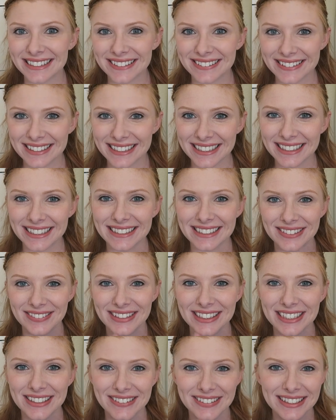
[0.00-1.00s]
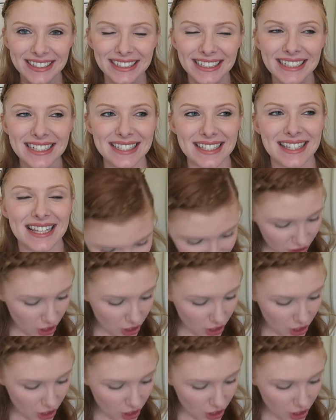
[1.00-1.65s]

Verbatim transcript: know what it is. I want to know what it is.